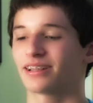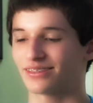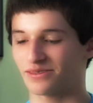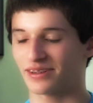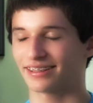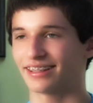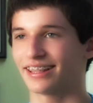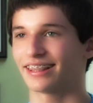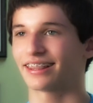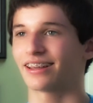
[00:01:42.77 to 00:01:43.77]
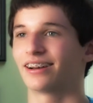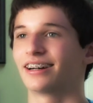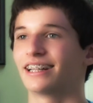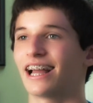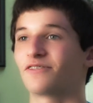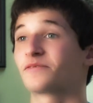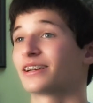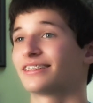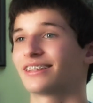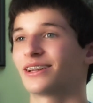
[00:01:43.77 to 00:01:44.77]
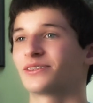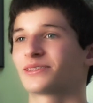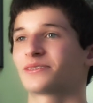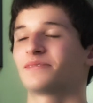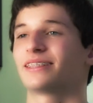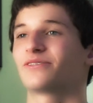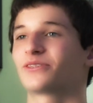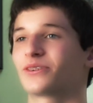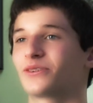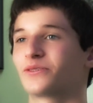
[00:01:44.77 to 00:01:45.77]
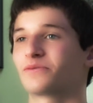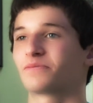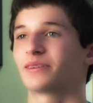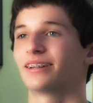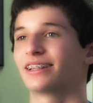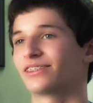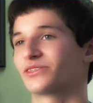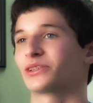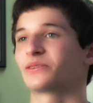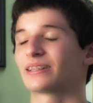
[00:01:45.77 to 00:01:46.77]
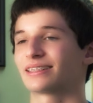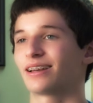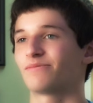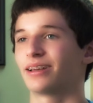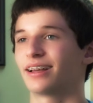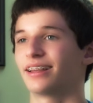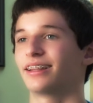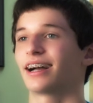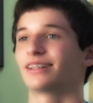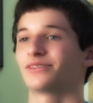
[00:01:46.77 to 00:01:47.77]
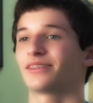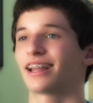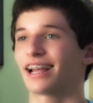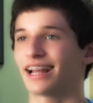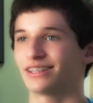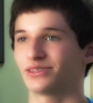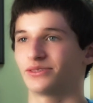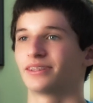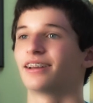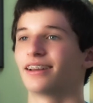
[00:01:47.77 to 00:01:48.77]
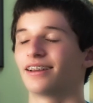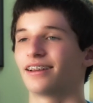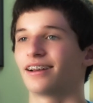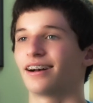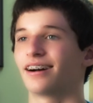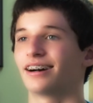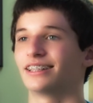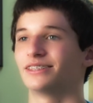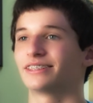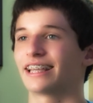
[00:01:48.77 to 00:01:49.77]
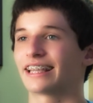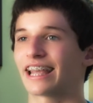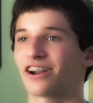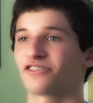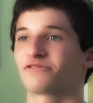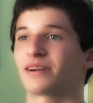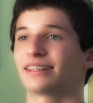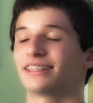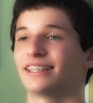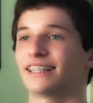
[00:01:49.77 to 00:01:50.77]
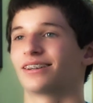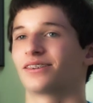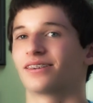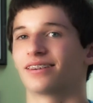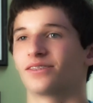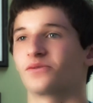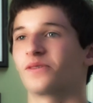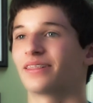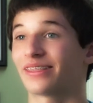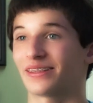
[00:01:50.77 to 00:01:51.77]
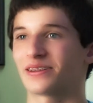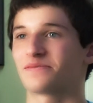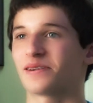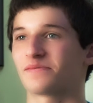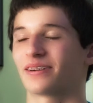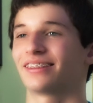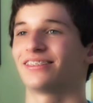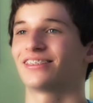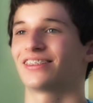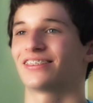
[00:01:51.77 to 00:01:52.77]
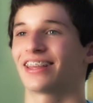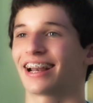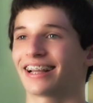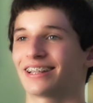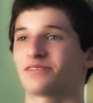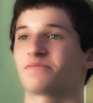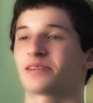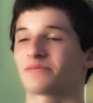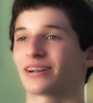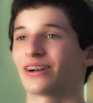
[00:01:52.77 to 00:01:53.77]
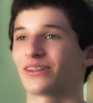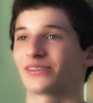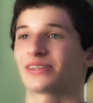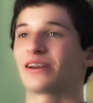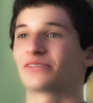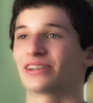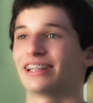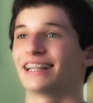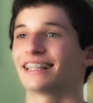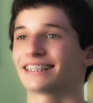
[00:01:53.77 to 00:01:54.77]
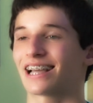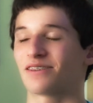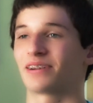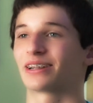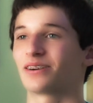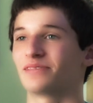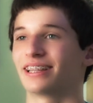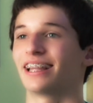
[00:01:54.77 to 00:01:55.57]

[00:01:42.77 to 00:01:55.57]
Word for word: braces on my teeth, uh, everybody said it was going to be difficult, but it really wasn't that bad. I knew that I had to uh, take care of my teeth. One thing about braces is that I get to pick my colors every time I come in